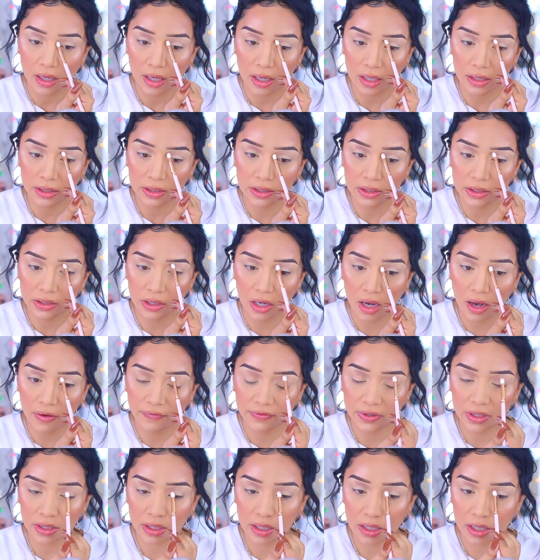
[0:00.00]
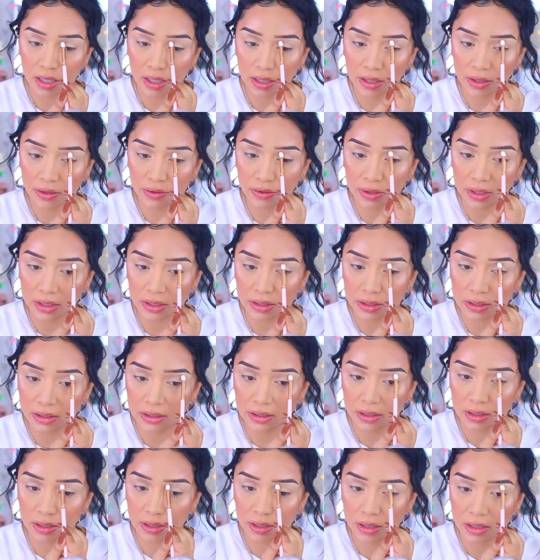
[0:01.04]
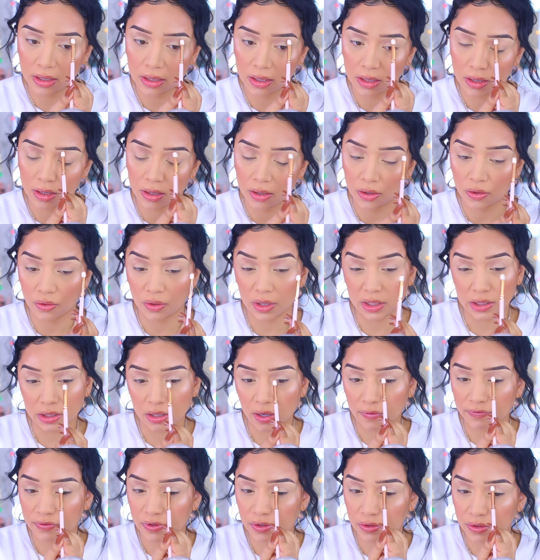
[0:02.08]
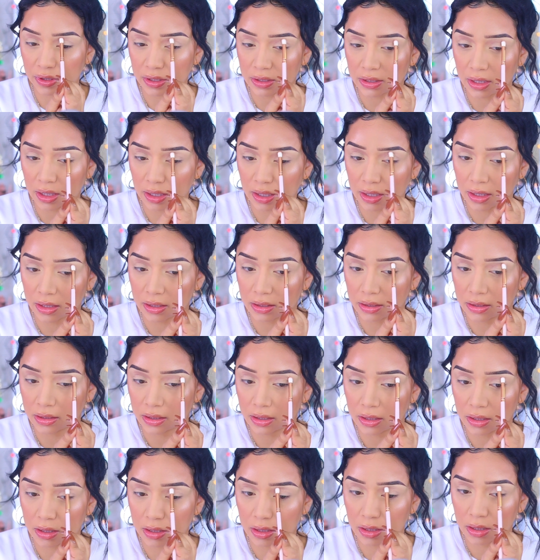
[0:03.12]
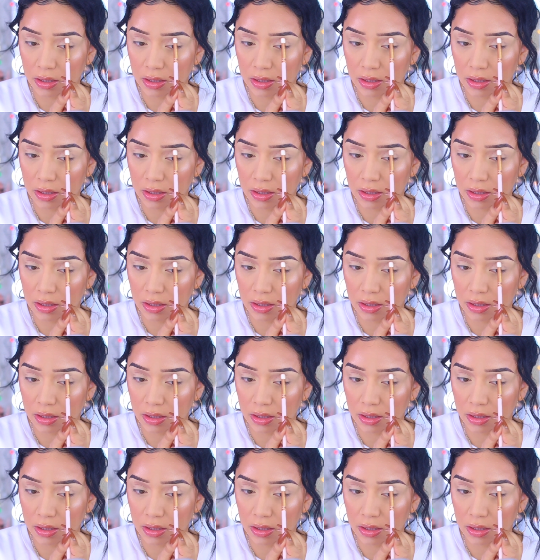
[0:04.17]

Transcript: a soft cut crease, or a soft crease I guess.